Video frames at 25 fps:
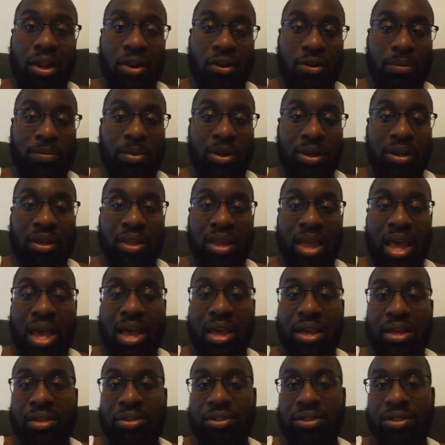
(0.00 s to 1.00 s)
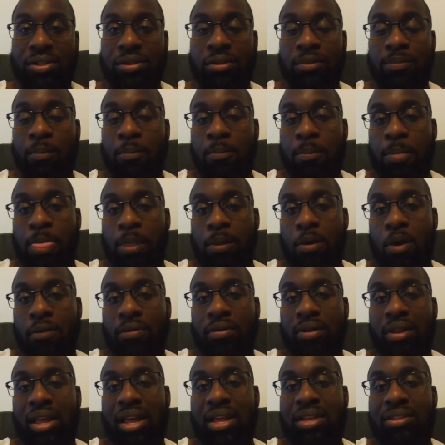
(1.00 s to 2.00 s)
There have been guys
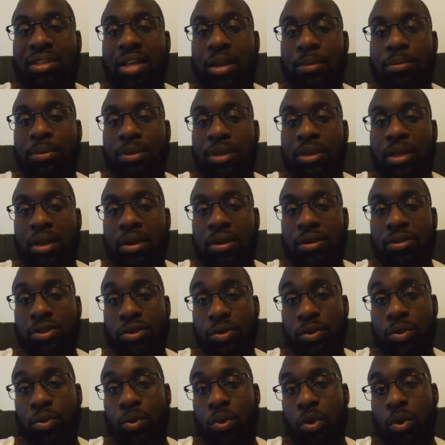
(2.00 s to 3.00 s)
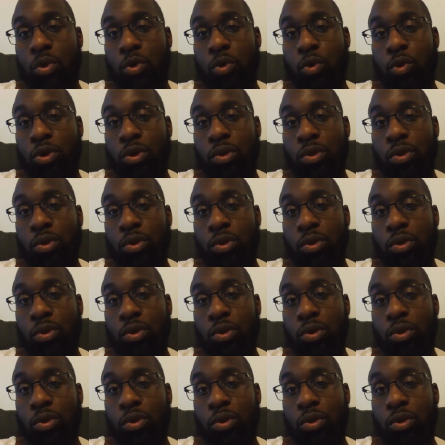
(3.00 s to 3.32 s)
over the last couple of years who